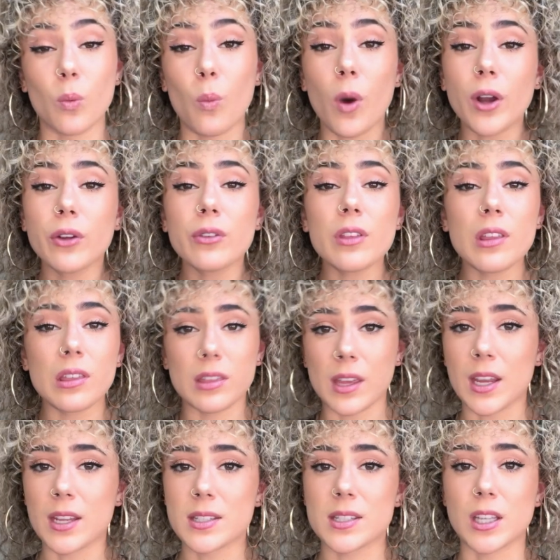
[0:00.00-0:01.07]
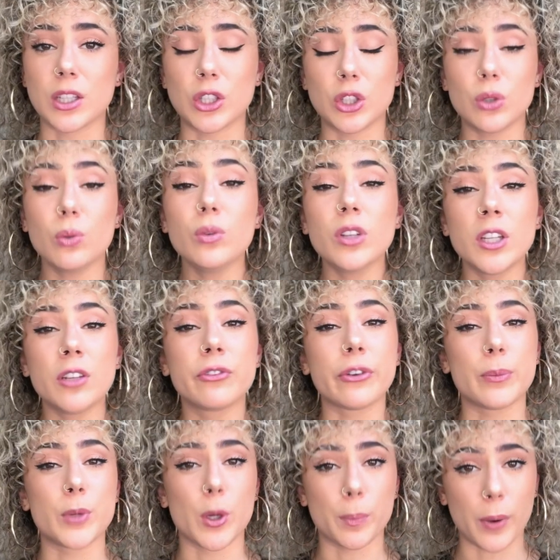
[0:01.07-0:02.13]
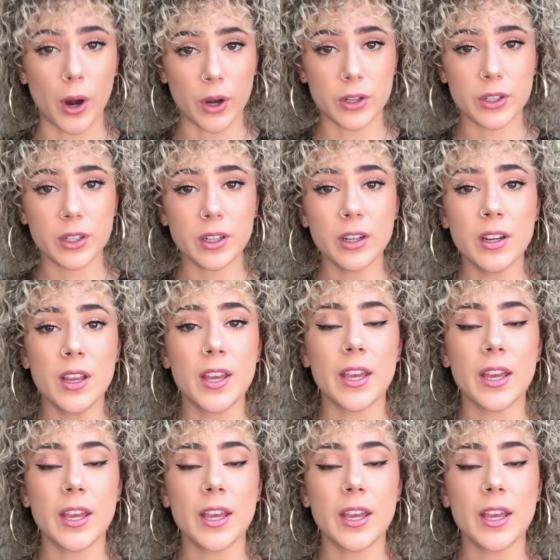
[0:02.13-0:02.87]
What are the things that you need from your partner